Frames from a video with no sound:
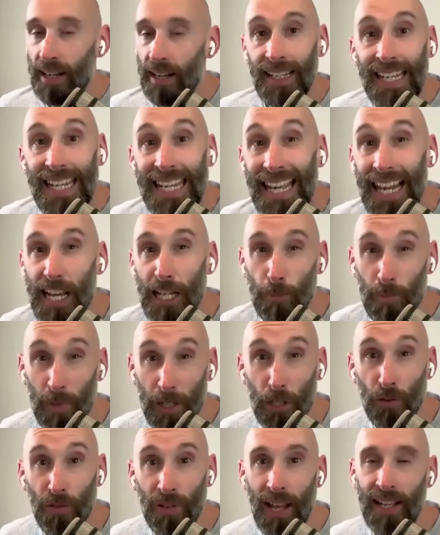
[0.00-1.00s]
legal
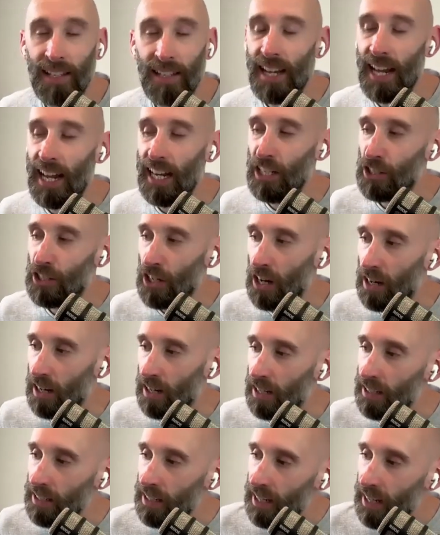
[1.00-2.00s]
aspects related to
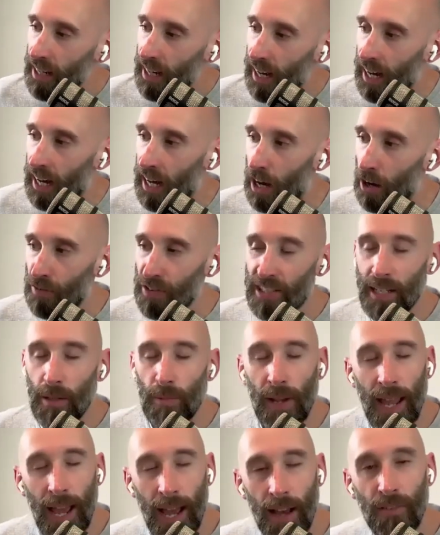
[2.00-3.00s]
HR. Obviously,
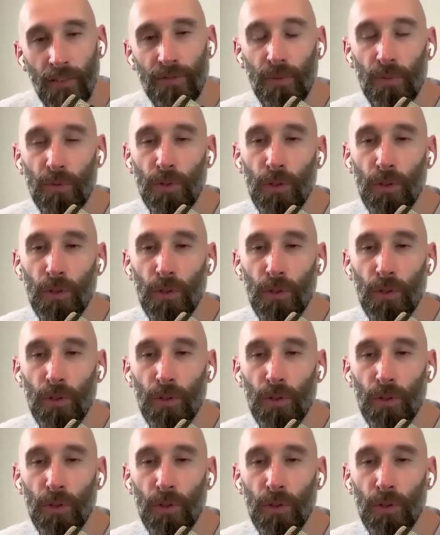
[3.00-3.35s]
we have